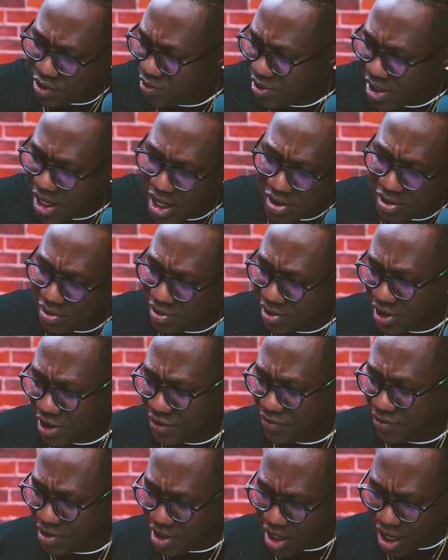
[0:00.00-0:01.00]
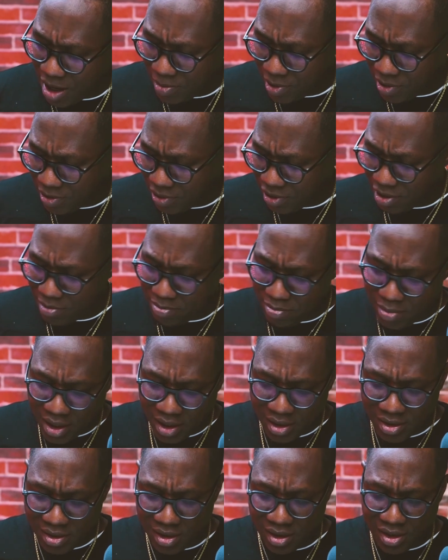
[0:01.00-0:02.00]
you guys are just phenomenal,
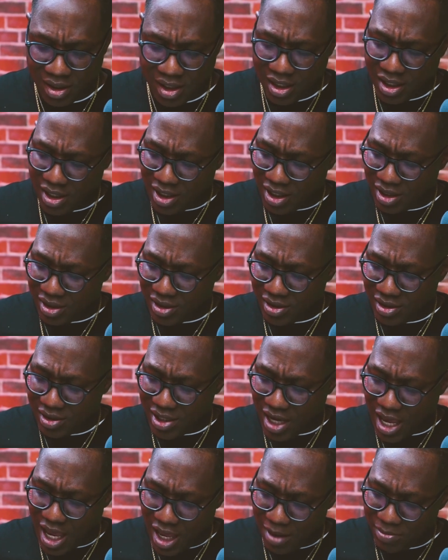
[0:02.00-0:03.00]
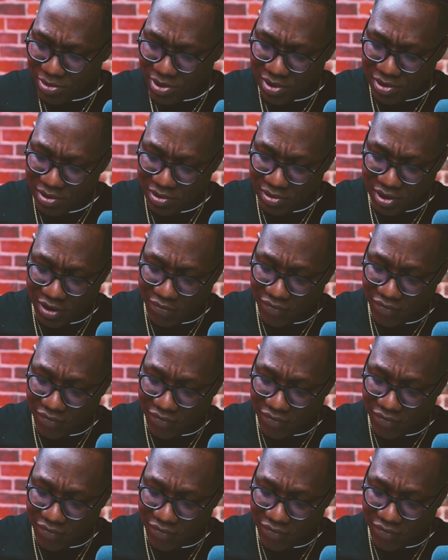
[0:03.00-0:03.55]
amazing, and just absolutely